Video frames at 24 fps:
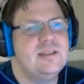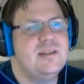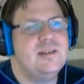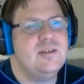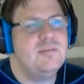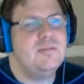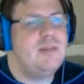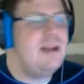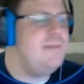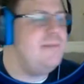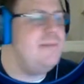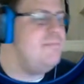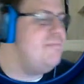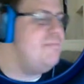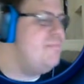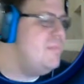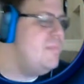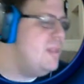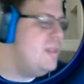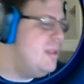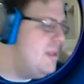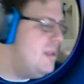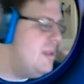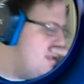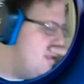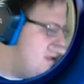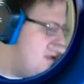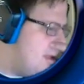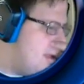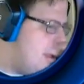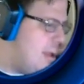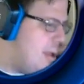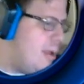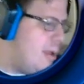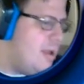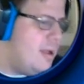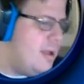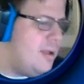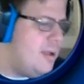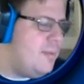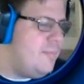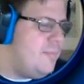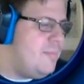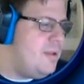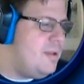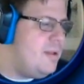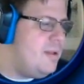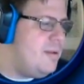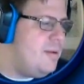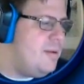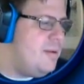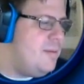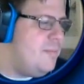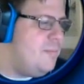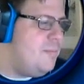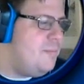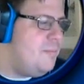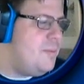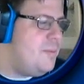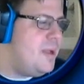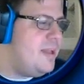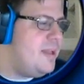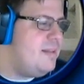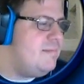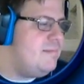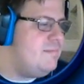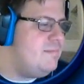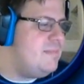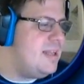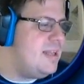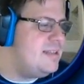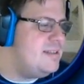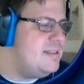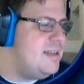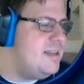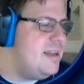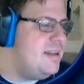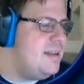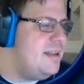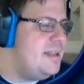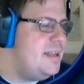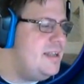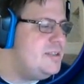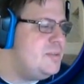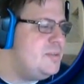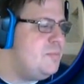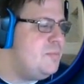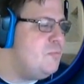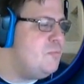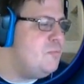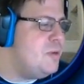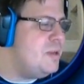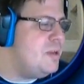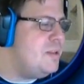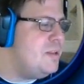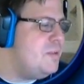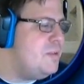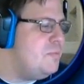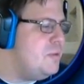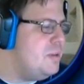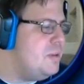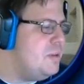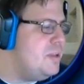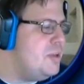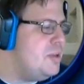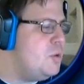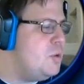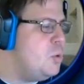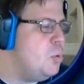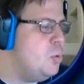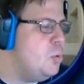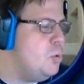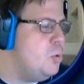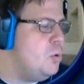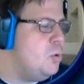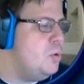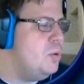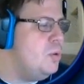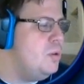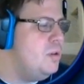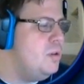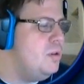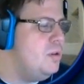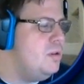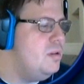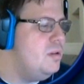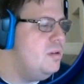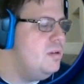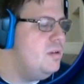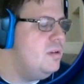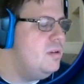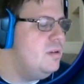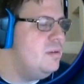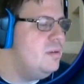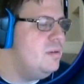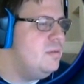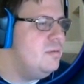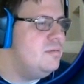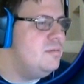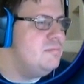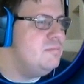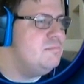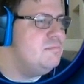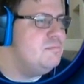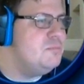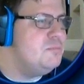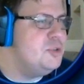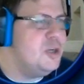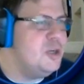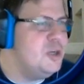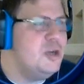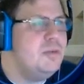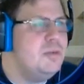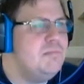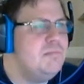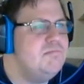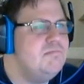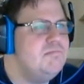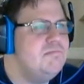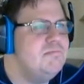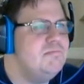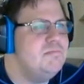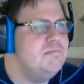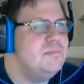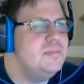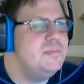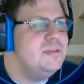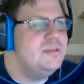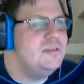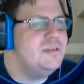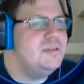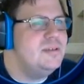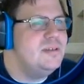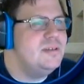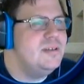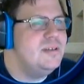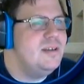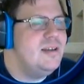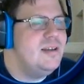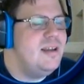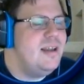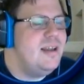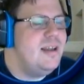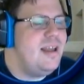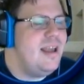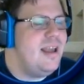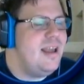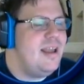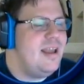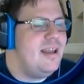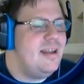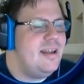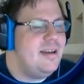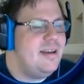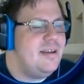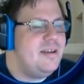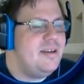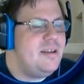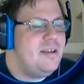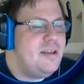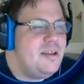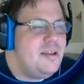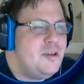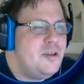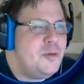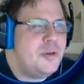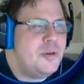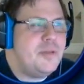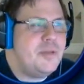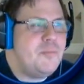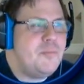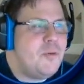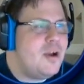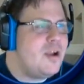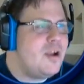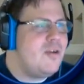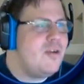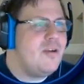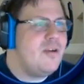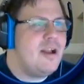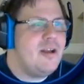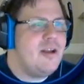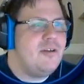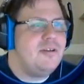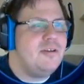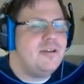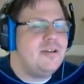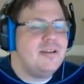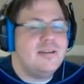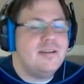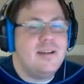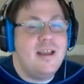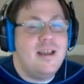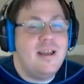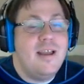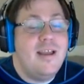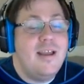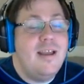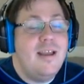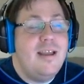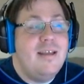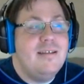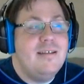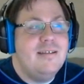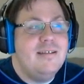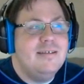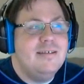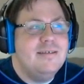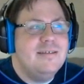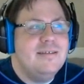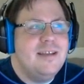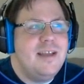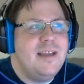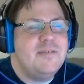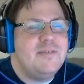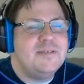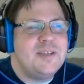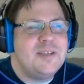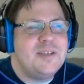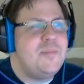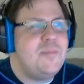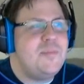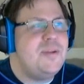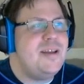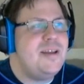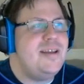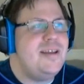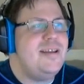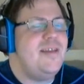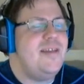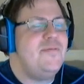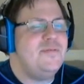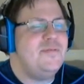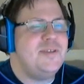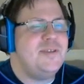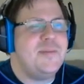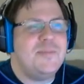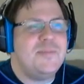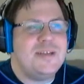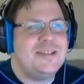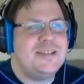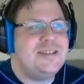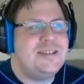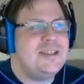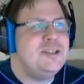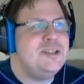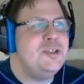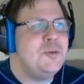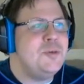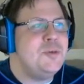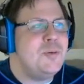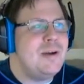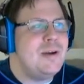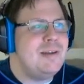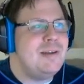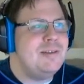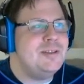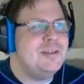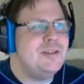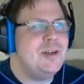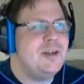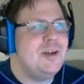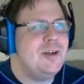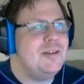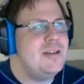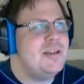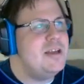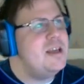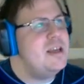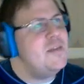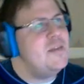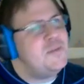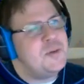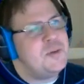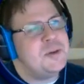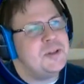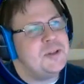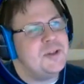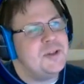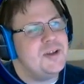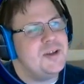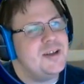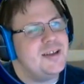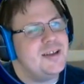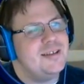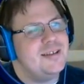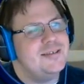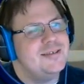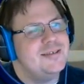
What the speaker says: Right. But that said, it's a really, really cool shirt. And you can walk around, and if somebody sees you wearing the shirt and they give you a look,